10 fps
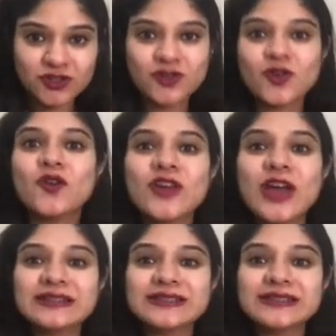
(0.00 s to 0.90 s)
of
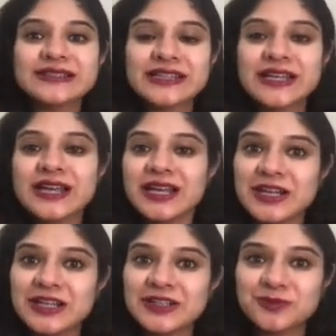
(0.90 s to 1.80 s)
acids.
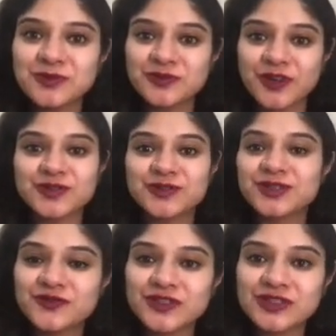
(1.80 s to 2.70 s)
Let's move on to the
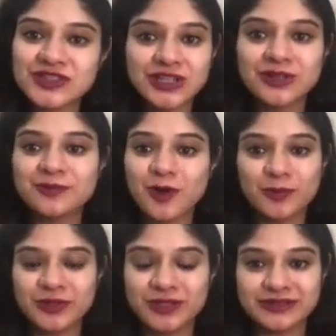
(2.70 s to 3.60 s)
physical
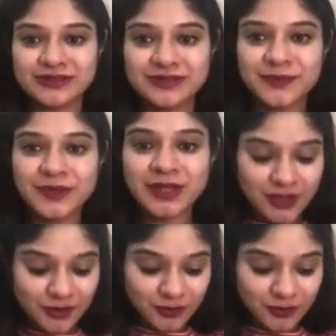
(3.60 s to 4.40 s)
properties. So the